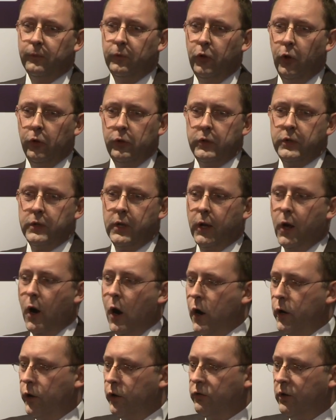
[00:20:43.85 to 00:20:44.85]
Not just the
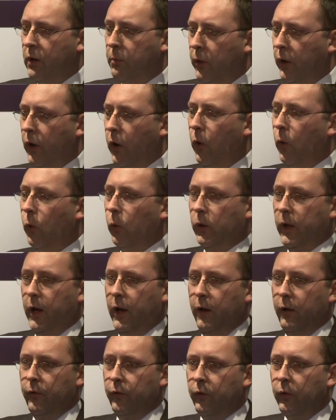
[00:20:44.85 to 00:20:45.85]
car industry, but the whole
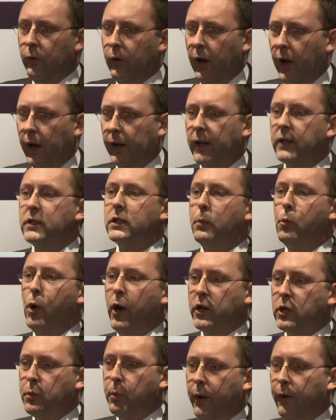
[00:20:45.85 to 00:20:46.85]
kind of customer
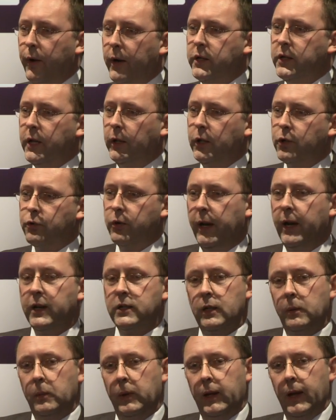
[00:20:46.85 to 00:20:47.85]
experience industry
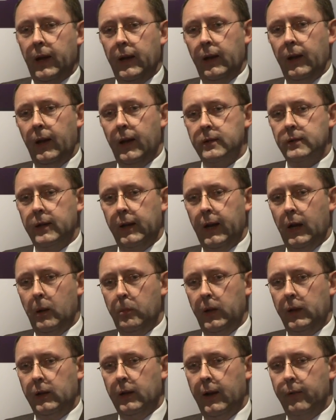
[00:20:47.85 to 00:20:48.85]
has to get a
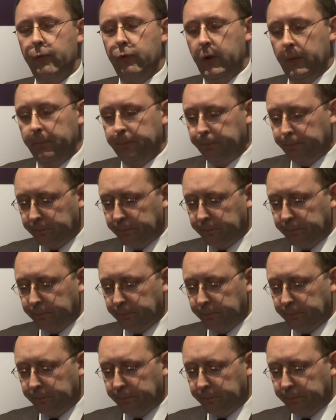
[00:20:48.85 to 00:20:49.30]
bit cleverer.